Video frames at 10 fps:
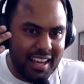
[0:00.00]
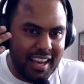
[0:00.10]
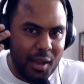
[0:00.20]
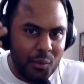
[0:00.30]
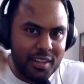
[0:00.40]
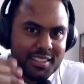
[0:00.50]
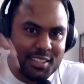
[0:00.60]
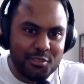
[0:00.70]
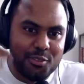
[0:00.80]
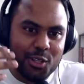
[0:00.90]
I
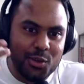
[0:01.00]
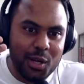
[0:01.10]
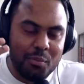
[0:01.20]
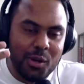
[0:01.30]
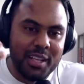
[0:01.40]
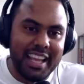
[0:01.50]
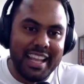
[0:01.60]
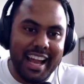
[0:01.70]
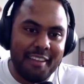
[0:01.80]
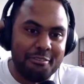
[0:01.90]
wanted to follow up on, and
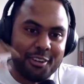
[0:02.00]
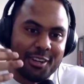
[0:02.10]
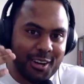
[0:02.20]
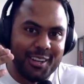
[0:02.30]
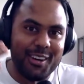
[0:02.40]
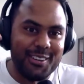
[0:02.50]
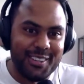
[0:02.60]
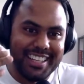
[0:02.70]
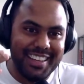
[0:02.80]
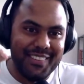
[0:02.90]
I forgot
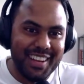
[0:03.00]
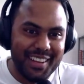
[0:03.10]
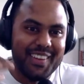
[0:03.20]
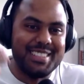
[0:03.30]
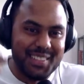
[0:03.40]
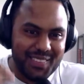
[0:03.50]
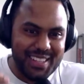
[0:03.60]
already what I was supposed